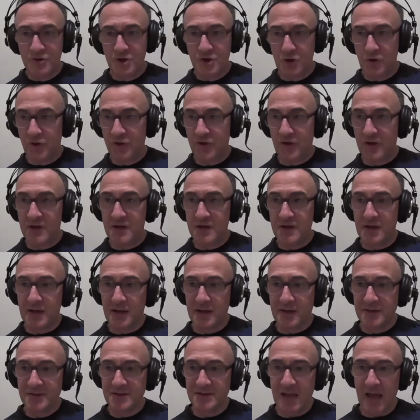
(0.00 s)
you think
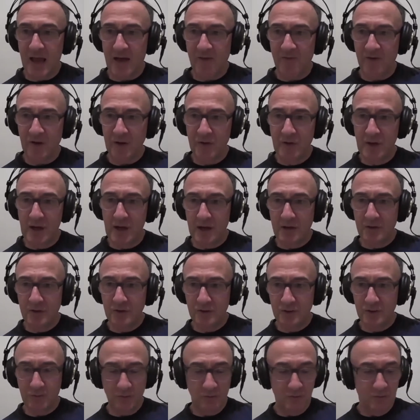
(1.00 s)
it's having that,
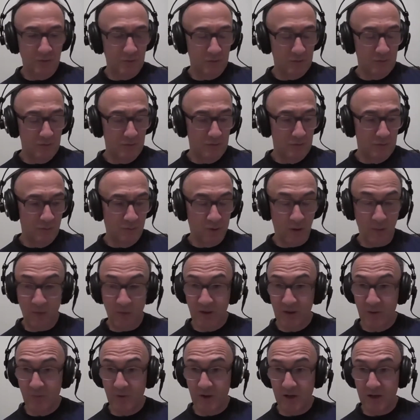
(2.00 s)
probably
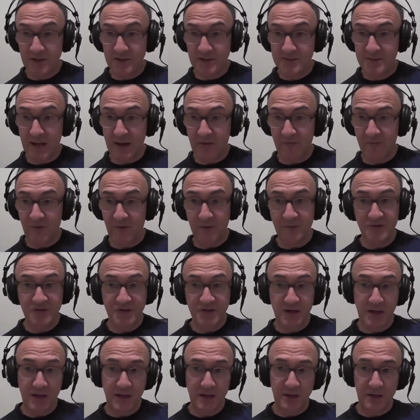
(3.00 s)
the biggest depth I've
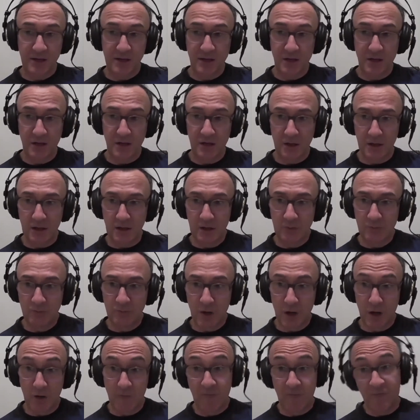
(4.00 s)
seen
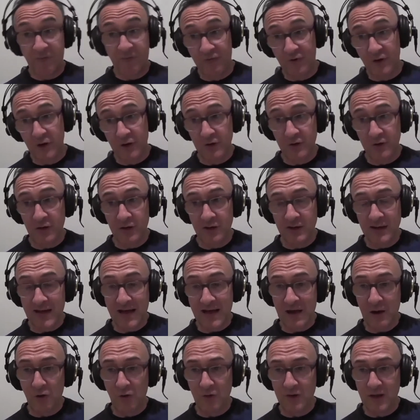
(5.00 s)
up front
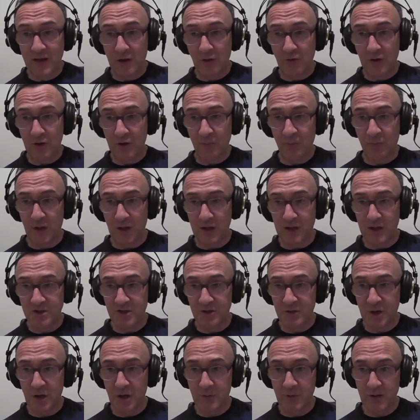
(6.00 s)
now that players are
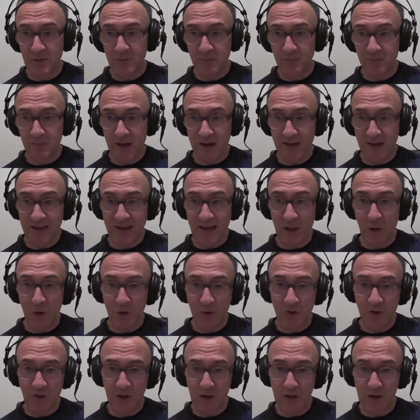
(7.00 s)
coming back
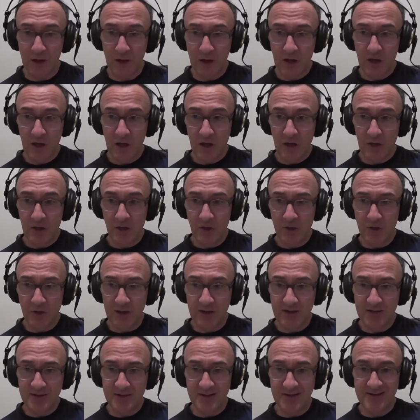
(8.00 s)
healthy? You think
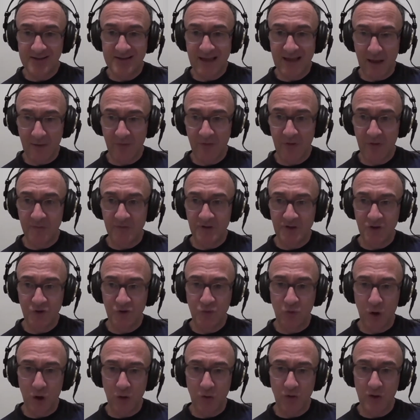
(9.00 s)
it's the depth of
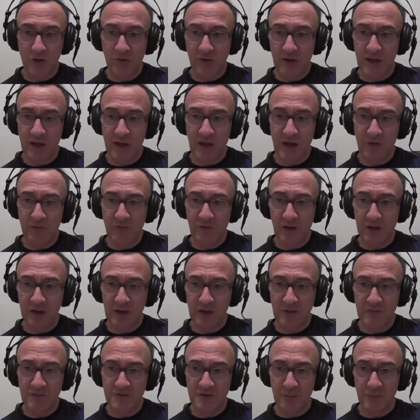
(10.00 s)
squad that they have that
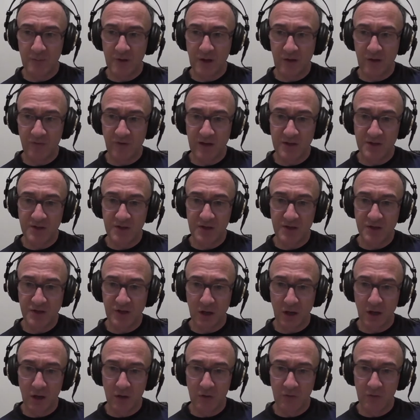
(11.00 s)
gives them the advantage
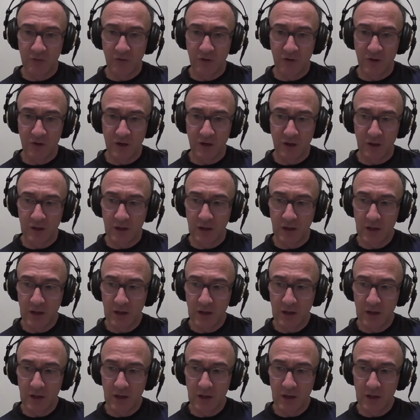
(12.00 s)
over the